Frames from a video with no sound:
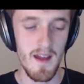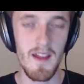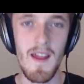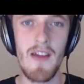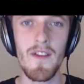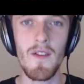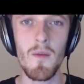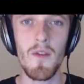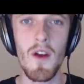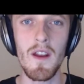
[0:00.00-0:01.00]
and having
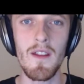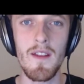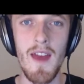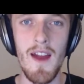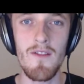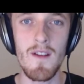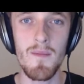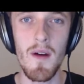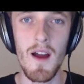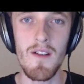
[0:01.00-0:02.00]
them turn into
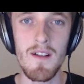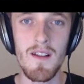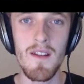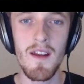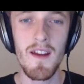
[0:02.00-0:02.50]
terrorist pirates